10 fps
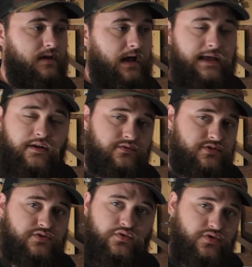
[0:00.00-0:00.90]
I don't
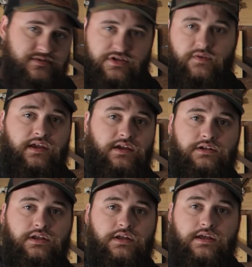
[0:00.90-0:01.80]
do group tuning.
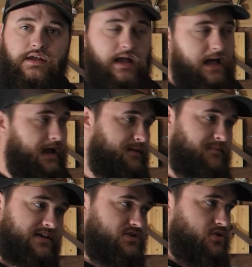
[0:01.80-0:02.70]
I
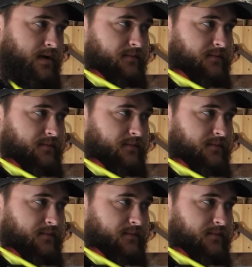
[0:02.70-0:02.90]
make sure